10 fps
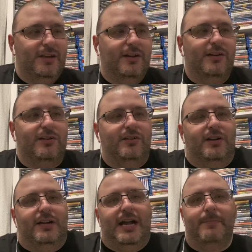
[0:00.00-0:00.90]

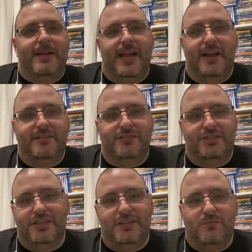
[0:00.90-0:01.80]
iPad, and
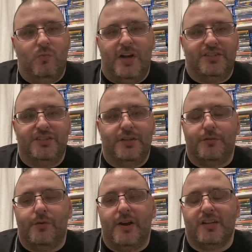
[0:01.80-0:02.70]
she watches it
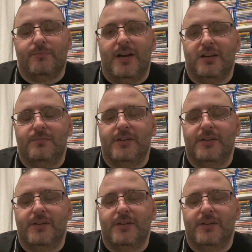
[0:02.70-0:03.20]
through her Xbox.